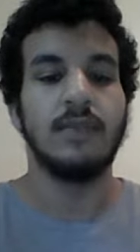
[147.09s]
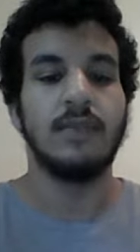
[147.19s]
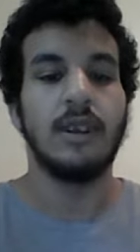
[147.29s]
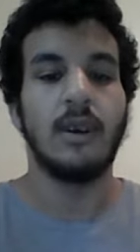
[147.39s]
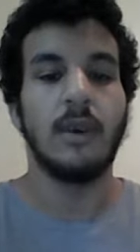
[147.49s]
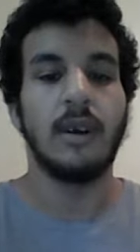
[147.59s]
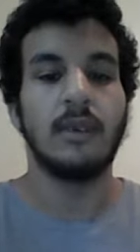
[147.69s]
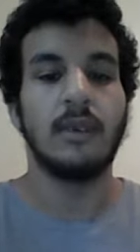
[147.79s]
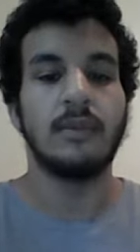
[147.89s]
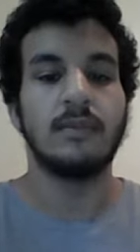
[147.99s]
you know,
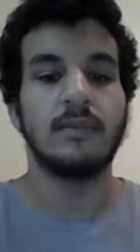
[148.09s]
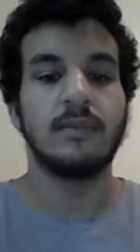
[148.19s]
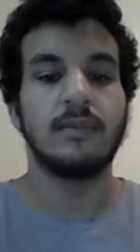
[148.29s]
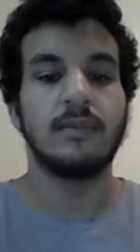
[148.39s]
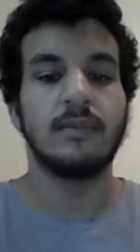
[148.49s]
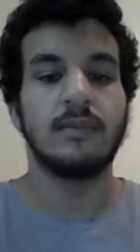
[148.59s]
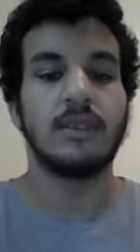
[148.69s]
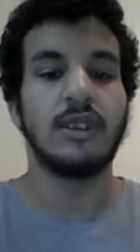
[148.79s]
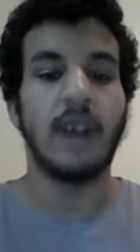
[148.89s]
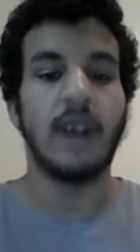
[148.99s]
uh,
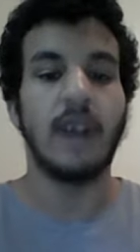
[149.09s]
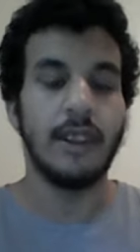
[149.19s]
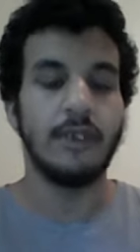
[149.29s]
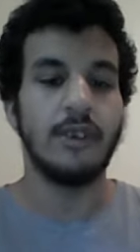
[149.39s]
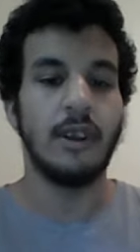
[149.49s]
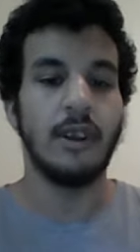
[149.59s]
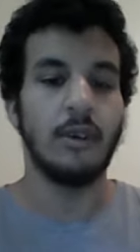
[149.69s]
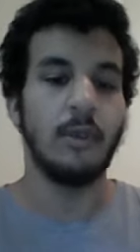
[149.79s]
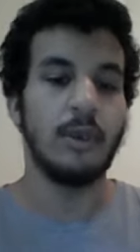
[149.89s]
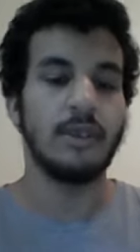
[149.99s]
Clyde,
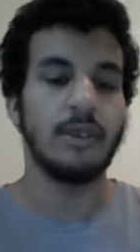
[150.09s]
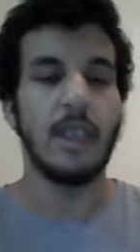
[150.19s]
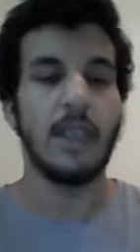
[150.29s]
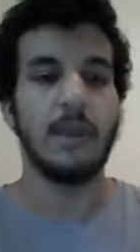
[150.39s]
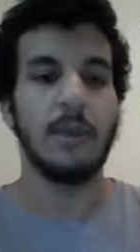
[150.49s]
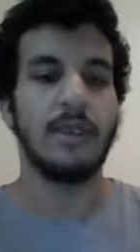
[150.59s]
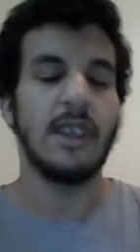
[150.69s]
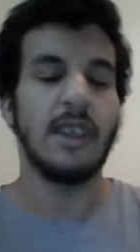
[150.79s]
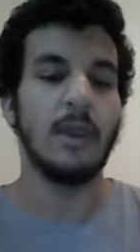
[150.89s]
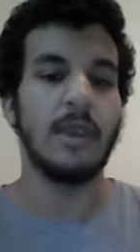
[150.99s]
who we used to hit when he was
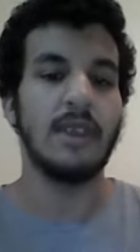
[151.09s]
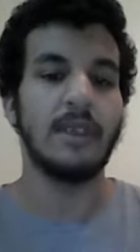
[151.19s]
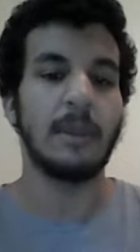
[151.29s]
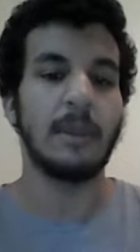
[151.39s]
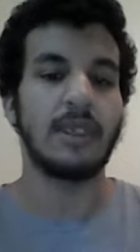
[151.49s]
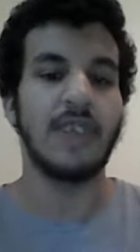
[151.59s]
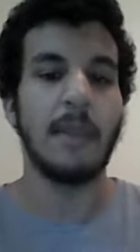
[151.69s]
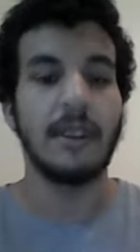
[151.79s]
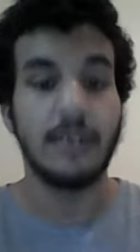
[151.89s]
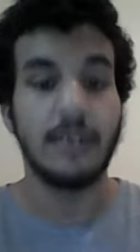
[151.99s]
he's about the
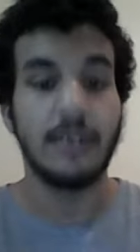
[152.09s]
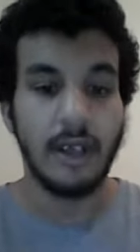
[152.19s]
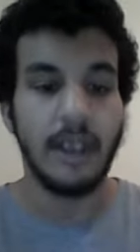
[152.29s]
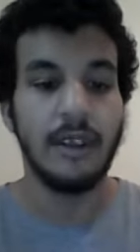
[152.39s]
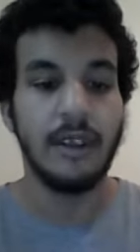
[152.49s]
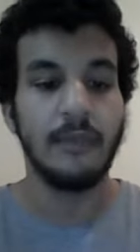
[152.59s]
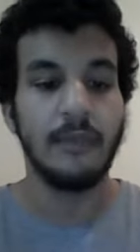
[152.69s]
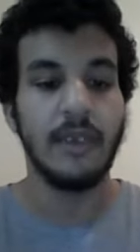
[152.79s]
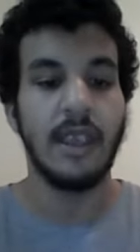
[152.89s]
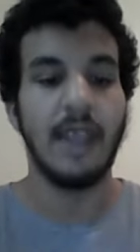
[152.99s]
same age as Clyde,
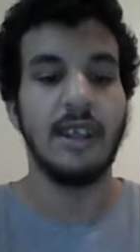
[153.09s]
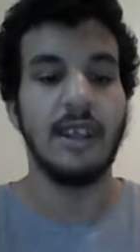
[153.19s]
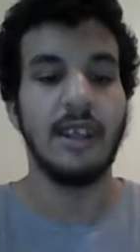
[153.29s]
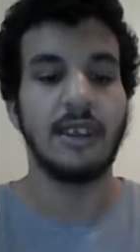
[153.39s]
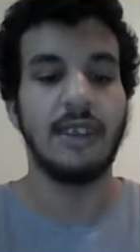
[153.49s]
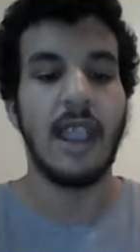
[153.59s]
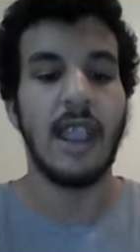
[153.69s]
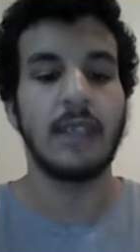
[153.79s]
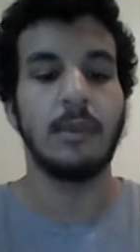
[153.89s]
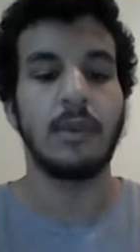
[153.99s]
and he
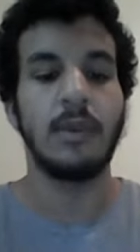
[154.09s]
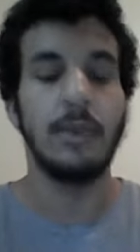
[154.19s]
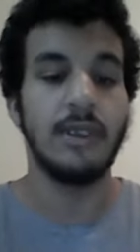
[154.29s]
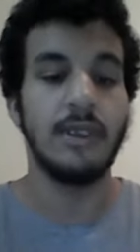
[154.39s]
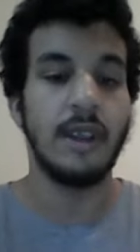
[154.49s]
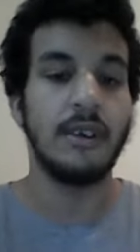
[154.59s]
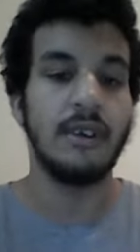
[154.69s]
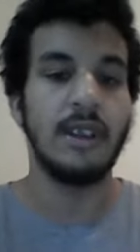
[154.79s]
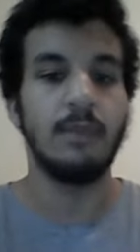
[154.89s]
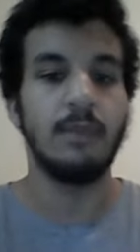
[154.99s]
attacked him once when he was younger,
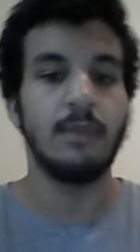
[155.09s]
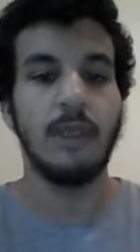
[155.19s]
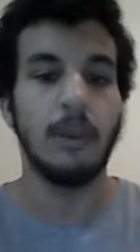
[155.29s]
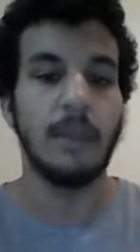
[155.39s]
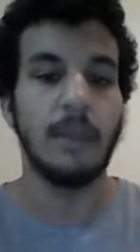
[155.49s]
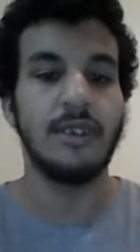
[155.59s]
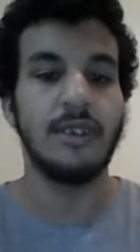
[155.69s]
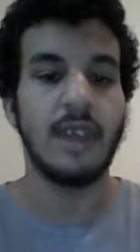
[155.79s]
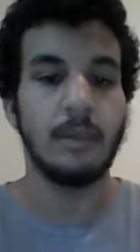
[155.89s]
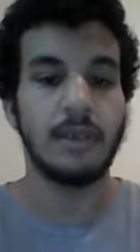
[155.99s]
and he mentions
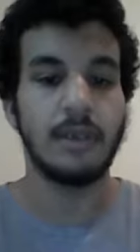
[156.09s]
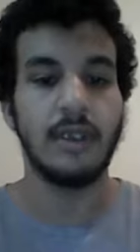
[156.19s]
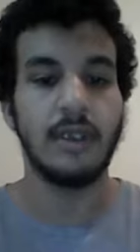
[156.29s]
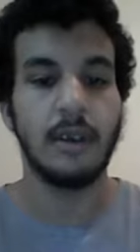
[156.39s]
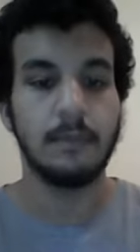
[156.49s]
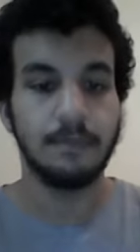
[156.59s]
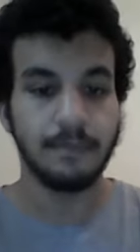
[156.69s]
that and brings it up.